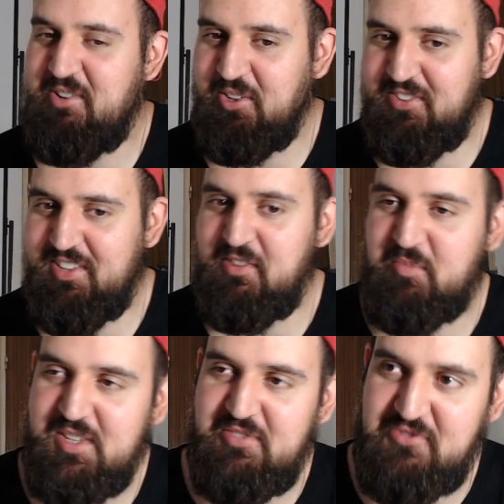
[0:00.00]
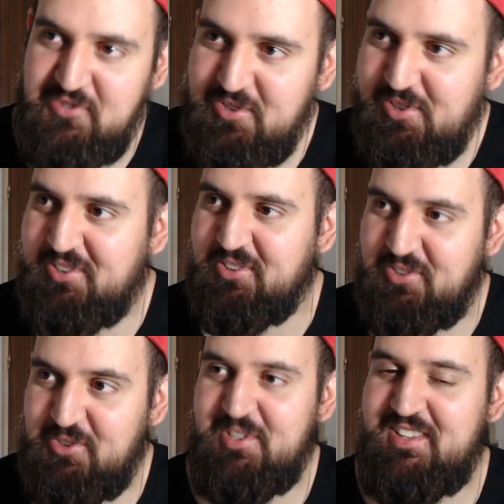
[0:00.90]
yourself be fooled
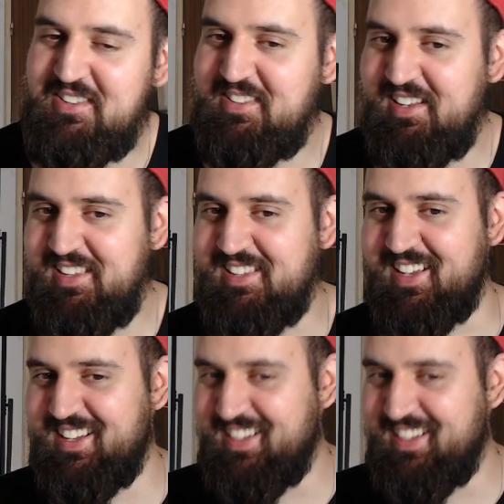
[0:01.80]
too easily.